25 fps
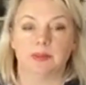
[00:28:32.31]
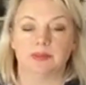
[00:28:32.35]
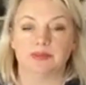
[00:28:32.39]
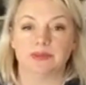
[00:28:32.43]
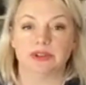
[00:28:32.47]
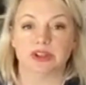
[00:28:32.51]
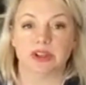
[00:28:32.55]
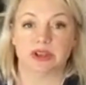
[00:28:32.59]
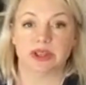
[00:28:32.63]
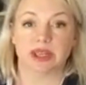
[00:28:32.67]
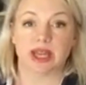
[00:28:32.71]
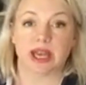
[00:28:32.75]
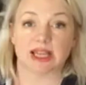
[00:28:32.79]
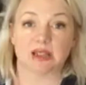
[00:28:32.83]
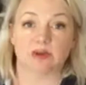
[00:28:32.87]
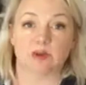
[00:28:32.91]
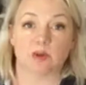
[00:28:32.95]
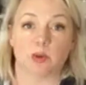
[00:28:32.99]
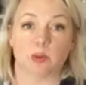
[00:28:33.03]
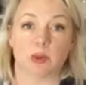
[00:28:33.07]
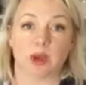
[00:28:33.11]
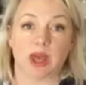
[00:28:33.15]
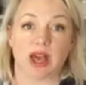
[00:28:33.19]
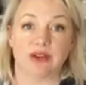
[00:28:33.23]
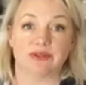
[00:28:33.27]
So yes, we'll
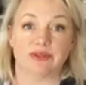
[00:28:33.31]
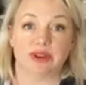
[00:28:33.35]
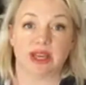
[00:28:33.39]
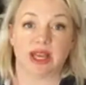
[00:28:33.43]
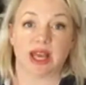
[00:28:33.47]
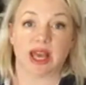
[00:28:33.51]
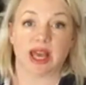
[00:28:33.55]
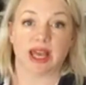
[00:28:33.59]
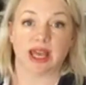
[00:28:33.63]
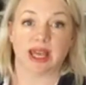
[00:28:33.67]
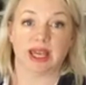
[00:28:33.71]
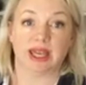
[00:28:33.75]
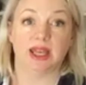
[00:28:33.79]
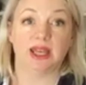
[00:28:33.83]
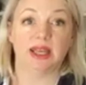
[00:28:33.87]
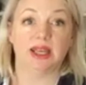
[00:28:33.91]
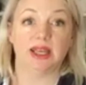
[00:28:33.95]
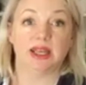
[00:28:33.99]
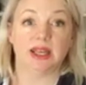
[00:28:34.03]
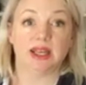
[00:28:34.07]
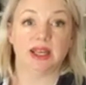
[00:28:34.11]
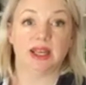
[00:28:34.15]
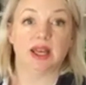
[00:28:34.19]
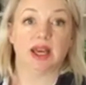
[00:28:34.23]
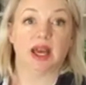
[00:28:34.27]
be having a
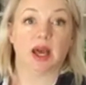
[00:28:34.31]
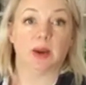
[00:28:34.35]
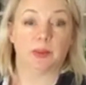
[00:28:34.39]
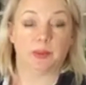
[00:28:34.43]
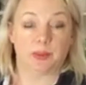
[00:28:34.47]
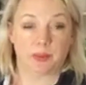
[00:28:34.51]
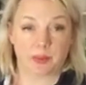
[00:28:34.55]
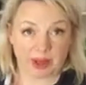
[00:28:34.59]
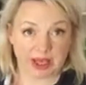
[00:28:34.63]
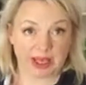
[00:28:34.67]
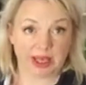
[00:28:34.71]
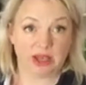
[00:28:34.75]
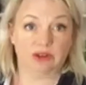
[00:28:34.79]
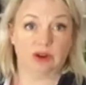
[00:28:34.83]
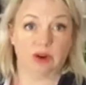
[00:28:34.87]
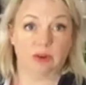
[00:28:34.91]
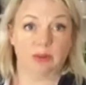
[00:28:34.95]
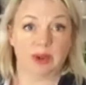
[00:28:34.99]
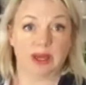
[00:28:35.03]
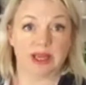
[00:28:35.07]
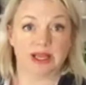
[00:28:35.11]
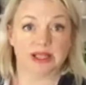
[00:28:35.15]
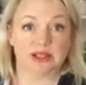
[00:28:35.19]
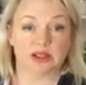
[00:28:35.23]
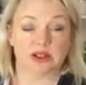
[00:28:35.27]
paint your own
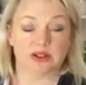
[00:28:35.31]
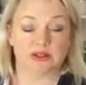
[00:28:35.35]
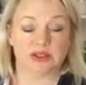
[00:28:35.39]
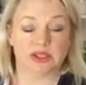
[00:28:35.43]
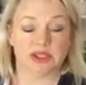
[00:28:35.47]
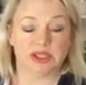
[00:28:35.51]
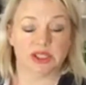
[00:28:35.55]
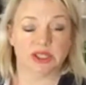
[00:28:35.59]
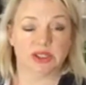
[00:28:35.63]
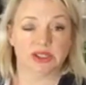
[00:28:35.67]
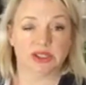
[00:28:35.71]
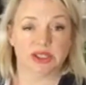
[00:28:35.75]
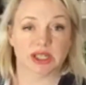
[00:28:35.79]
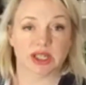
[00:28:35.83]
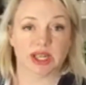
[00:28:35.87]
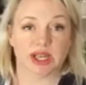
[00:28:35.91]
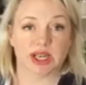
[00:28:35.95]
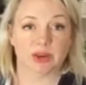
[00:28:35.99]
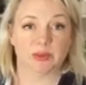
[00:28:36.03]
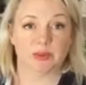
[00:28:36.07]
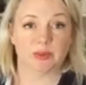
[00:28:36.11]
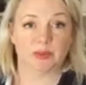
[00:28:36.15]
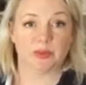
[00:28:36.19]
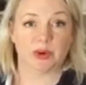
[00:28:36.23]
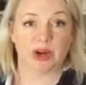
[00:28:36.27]
piece afternoon
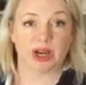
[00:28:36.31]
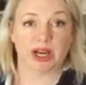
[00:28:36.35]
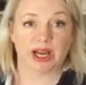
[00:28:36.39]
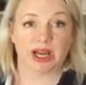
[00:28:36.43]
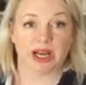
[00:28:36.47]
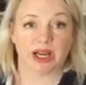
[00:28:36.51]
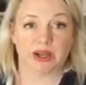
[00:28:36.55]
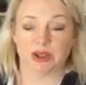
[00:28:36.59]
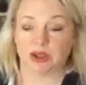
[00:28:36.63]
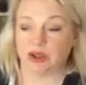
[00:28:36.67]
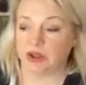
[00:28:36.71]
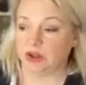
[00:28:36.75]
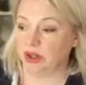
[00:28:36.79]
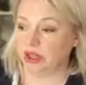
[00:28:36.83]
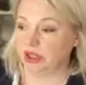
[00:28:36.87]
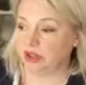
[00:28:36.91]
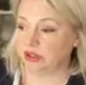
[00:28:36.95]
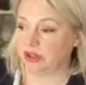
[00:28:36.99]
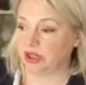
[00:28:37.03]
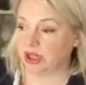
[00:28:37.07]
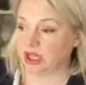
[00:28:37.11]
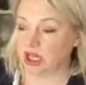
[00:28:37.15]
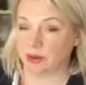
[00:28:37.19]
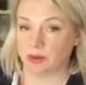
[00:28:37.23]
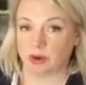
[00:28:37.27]
where you
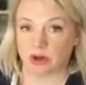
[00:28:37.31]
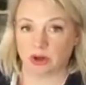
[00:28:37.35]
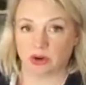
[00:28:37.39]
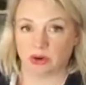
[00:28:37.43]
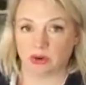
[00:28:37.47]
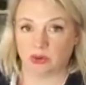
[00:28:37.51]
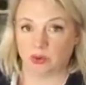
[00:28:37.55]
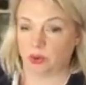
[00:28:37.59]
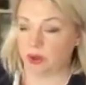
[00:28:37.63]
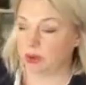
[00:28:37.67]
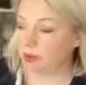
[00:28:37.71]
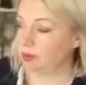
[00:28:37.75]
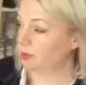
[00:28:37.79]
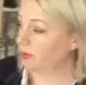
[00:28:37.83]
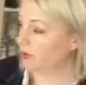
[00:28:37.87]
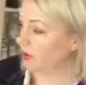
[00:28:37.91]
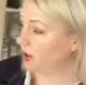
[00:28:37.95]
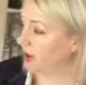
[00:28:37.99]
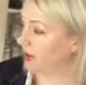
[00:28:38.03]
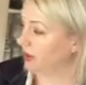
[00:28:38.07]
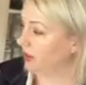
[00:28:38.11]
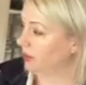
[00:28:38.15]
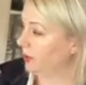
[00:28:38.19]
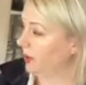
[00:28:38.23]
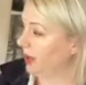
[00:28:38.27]
literally come along, we
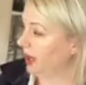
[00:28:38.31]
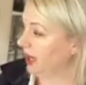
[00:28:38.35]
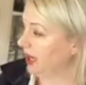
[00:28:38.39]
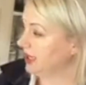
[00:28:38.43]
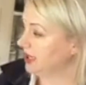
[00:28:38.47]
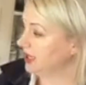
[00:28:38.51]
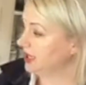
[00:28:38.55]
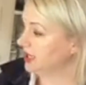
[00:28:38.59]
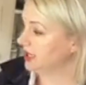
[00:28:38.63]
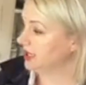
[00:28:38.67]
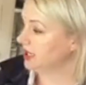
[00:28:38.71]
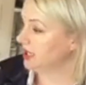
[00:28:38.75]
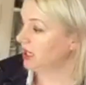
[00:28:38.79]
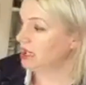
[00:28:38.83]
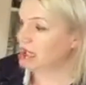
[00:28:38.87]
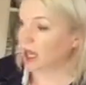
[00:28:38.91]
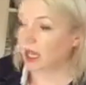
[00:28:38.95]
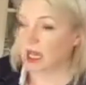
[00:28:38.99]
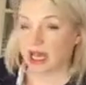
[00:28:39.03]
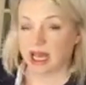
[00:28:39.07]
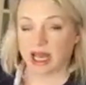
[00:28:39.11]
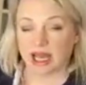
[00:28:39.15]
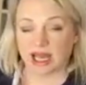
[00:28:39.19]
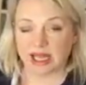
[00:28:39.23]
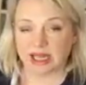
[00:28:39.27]
provide the paint
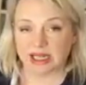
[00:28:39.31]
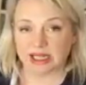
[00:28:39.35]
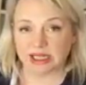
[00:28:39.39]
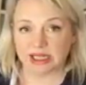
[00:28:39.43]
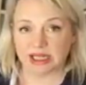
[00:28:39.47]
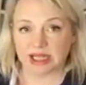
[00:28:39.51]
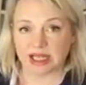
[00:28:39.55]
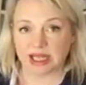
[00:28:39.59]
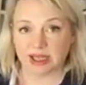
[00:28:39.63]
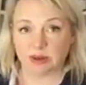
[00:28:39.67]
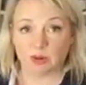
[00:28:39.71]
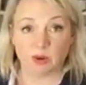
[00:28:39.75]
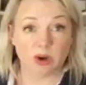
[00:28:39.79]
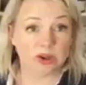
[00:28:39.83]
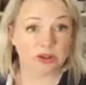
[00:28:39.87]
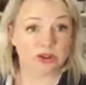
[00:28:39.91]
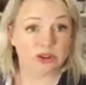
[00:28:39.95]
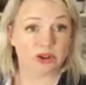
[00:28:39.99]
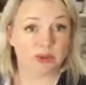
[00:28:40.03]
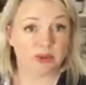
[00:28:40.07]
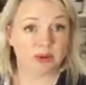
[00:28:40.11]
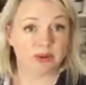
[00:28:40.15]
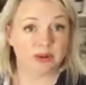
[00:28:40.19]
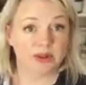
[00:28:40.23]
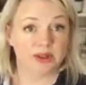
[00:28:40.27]
and the
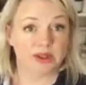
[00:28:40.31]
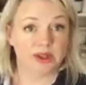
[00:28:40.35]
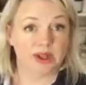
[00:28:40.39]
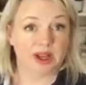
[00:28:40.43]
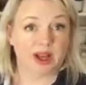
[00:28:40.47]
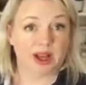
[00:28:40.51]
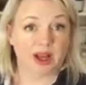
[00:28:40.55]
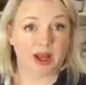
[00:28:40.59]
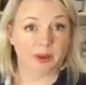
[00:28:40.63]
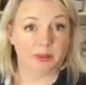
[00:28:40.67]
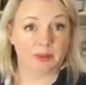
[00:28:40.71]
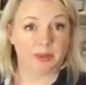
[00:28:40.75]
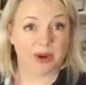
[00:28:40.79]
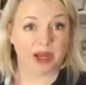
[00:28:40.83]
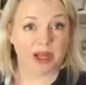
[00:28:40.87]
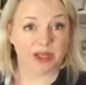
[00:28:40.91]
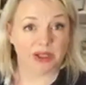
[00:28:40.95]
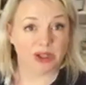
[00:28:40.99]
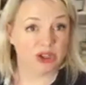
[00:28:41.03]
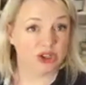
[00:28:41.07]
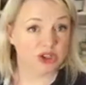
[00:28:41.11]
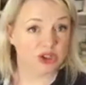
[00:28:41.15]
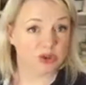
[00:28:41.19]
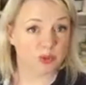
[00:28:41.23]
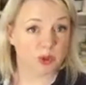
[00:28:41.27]
workshop. And
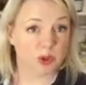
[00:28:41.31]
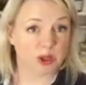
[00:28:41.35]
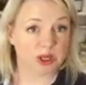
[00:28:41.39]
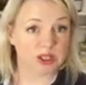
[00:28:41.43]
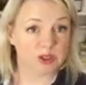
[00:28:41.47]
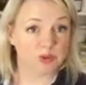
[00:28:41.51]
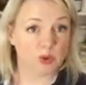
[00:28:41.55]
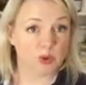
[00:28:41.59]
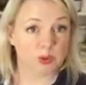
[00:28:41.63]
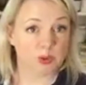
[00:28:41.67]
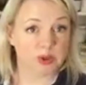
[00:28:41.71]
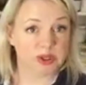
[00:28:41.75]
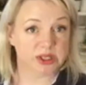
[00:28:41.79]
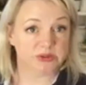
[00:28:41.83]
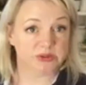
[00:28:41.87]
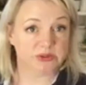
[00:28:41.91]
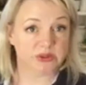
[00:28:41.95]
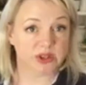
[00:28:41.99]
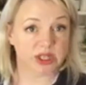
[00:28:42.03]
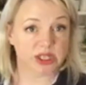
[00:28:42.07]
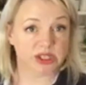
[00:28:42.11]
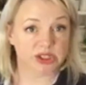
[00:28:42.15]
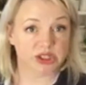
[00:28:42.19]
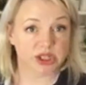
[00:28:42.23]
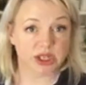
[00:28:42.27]
you just bring a small piece of
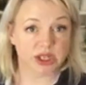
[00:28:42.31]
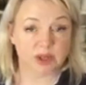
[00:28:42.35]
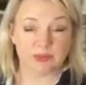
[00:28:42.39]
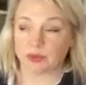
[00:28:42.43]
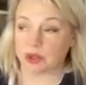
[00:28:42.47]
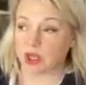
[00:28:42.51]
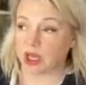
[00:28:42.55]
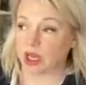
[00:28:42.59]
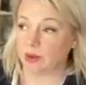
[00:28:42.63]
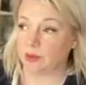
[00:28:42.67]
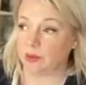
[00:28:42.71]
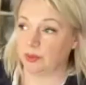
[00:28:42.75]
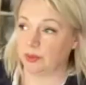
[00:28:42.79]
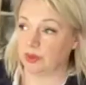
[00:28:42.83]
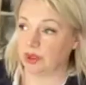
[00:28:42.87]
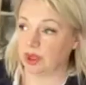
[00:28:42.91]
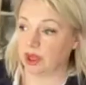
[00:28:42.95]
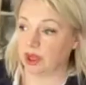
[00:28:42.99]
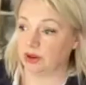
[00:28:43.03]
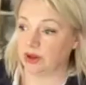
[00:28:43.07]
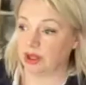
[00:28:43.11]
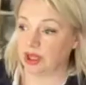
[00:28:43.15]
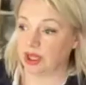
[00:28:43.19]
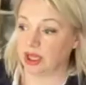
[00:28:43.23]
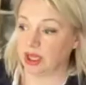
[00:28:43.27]
furniture. The
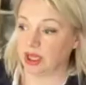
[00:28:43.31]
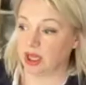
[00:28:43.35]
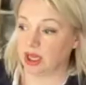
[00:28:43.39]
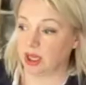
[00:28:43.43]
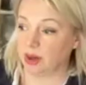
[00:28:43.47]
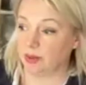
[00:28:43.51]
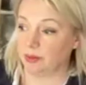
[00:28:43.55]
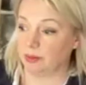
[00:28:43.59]
only